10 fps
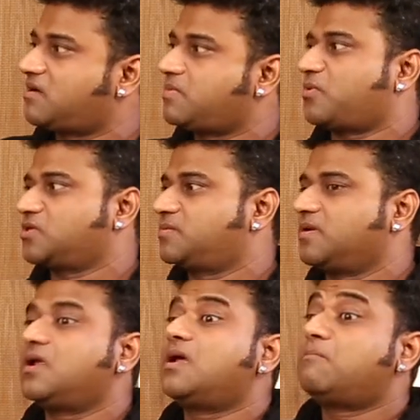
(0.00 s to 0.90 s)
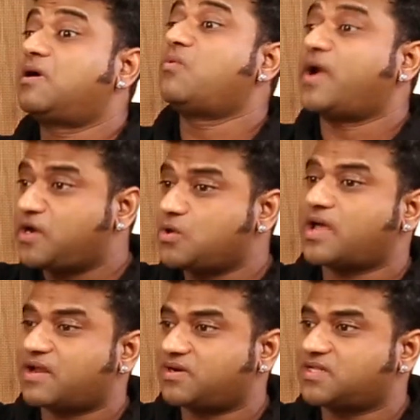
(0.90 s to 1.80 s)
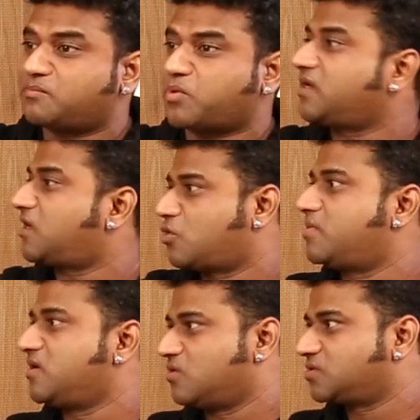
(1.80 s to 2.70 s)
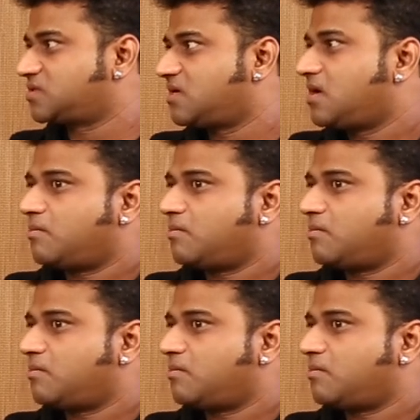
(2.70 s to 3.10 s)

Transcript: it'll be possible. But when do you arrive at that point that nobody knows?